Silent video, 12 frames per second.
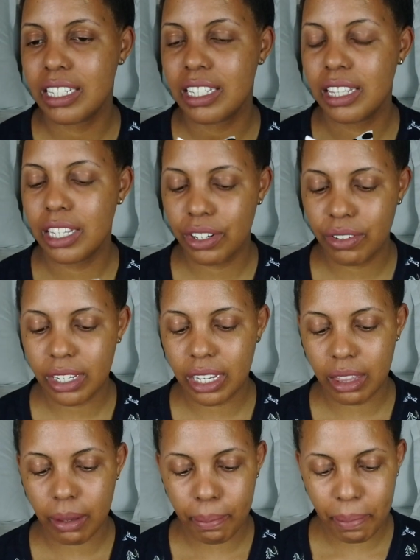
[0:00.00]
It's
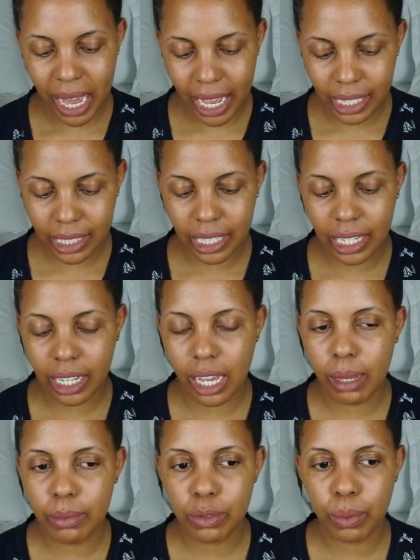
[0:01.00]
literally the best. It
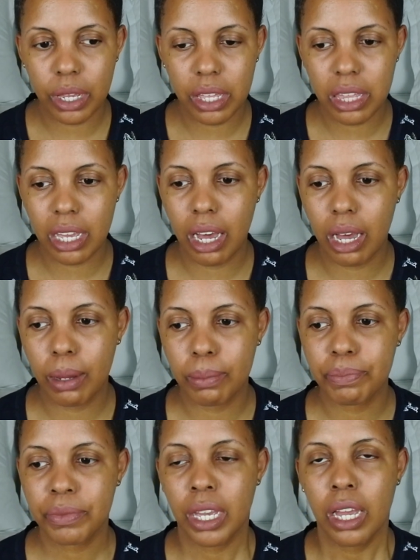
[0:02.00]
comes with
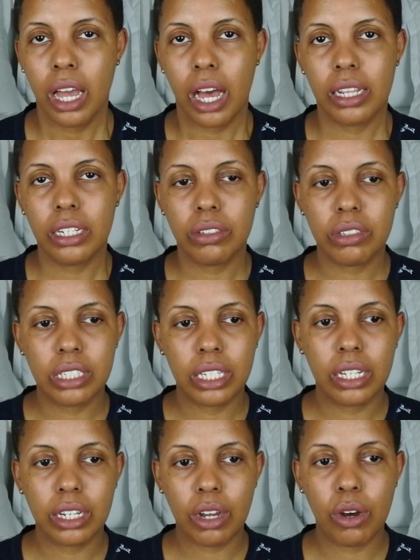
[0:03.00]
a little
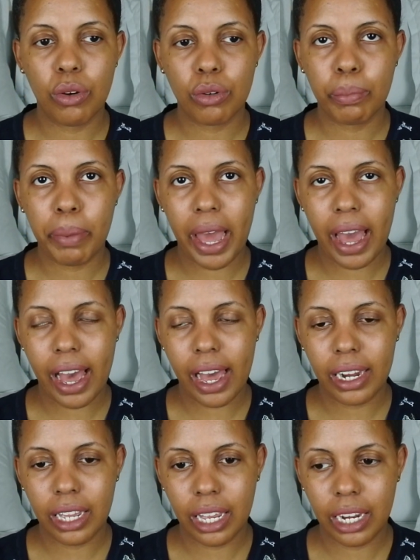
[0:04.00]
silicone
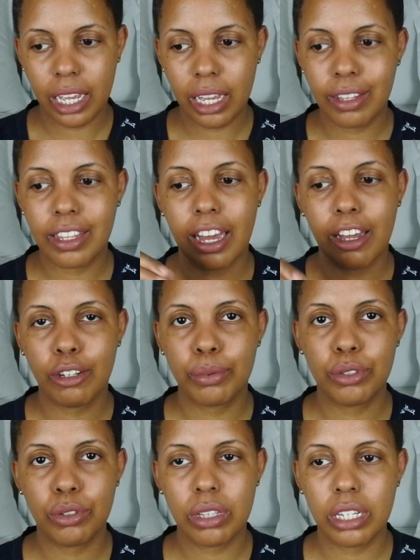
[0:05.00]
pad in it that
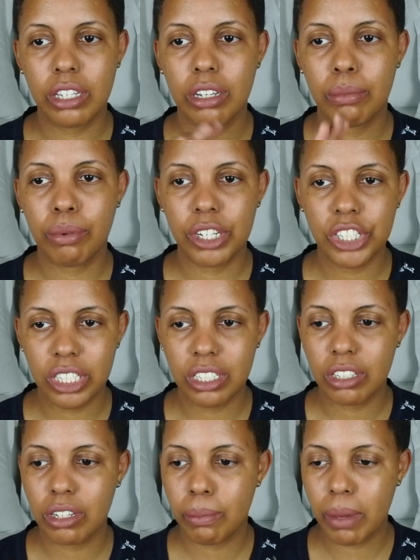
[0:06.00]
helps you clean your
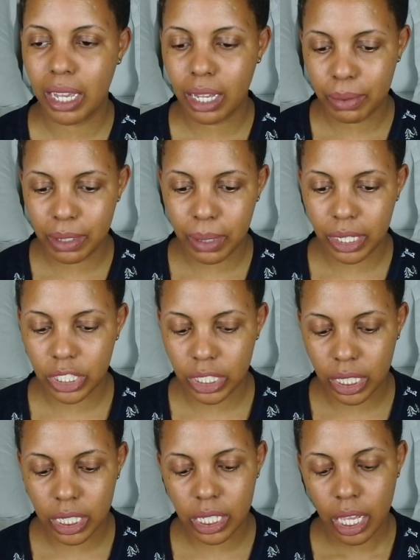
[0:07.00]
brushes and your makeup
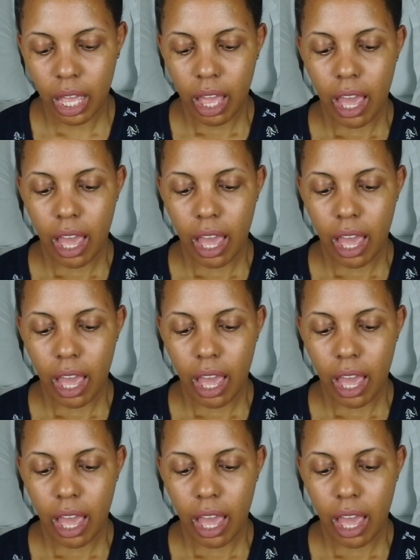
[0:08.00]
sponges.